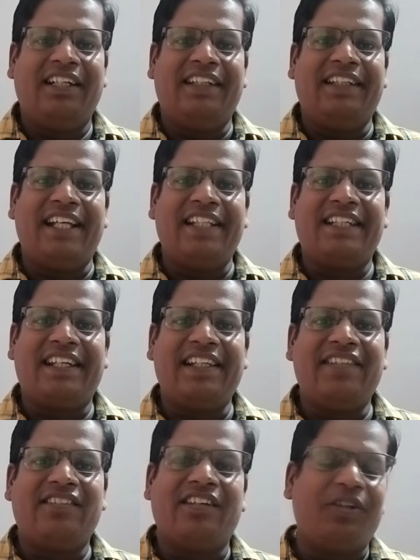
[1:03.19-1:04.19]
The answer
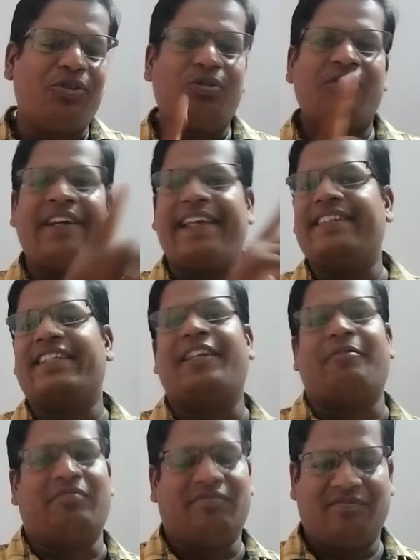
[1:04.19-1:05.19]
is you should not answer
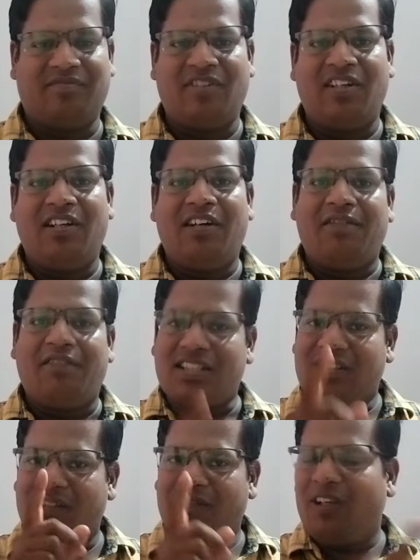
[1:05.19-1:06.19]
him.
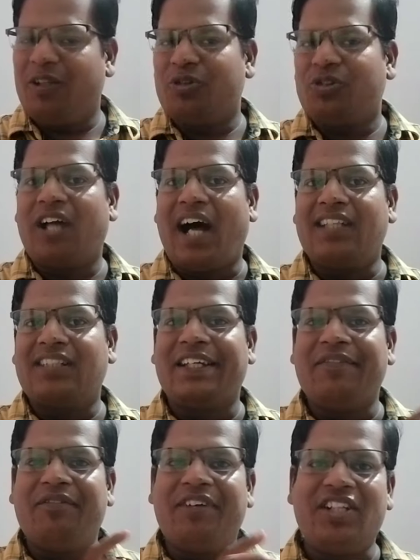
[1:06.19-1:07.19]
First of all, you should ask
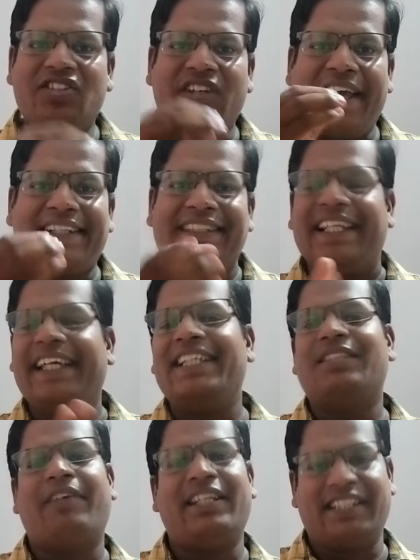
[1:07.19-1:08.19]
him which direction he
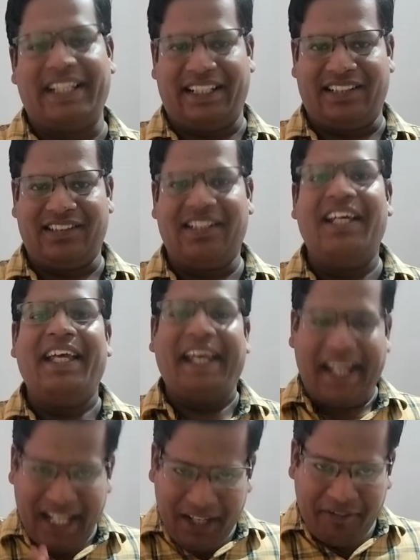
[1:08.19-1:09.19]
is facing.
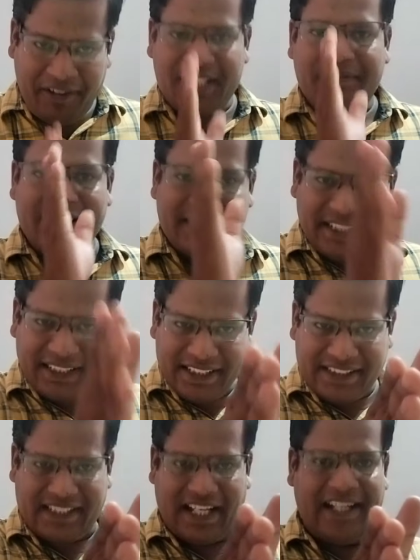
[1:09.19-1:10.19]
If he is facing
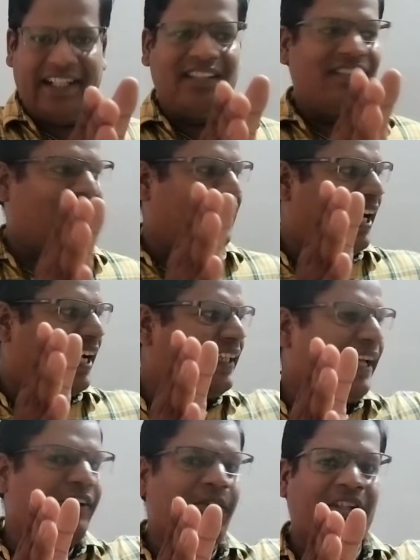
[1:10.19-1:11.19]
this side and
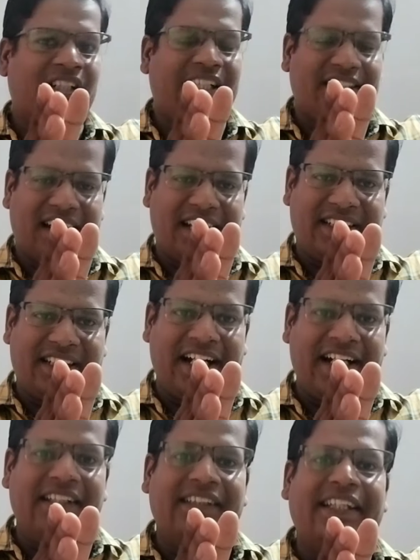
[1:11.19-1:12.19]
the university is that
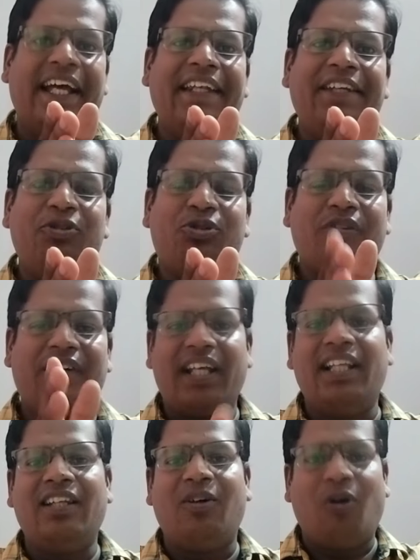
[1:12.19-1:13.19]
side, then you should
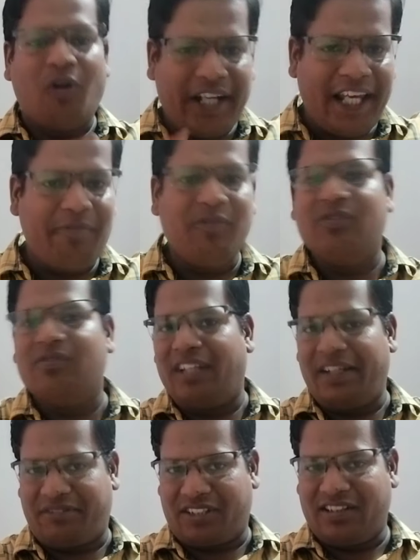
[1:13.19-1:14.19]
tell, okay, move
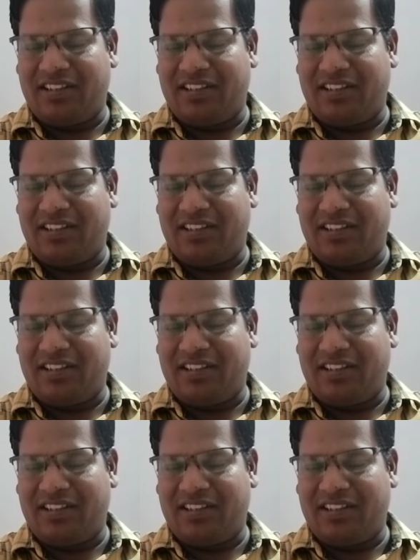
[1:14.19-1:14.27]
left.